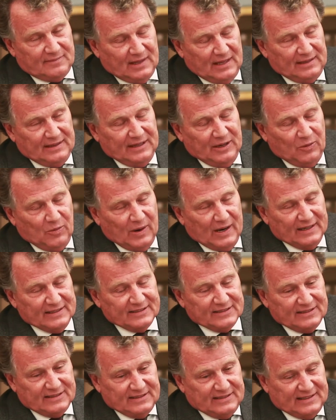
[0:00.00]
the
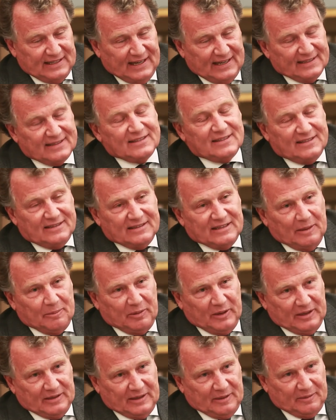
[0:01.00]
ones that's the
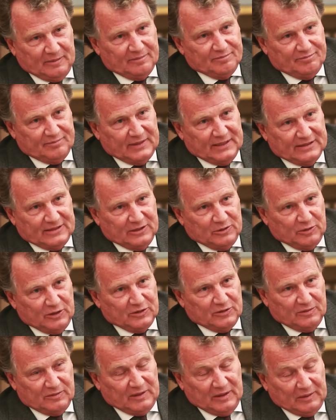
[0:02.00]

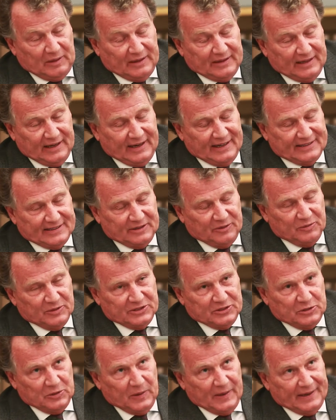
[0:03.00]
situation and the country in
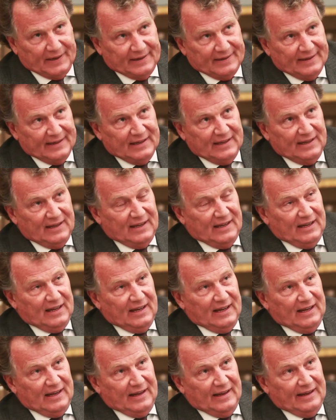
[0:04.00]
which you are.
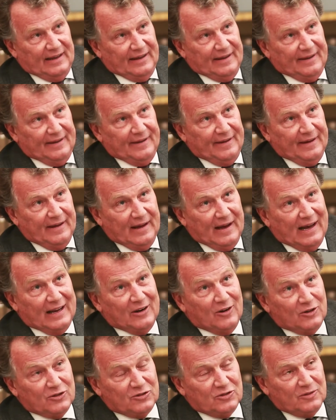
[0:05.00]

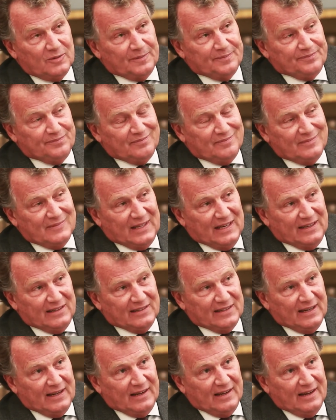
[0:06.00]
And also, there
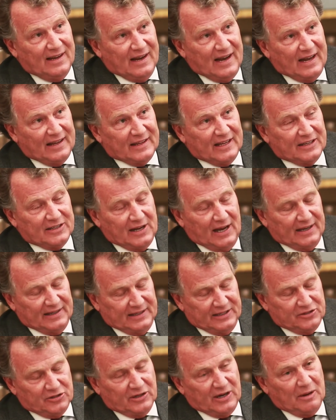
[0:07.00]
is an
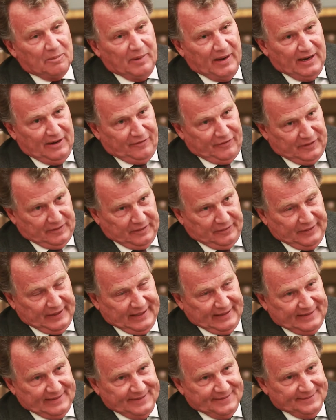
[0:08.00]
additional benefit of that.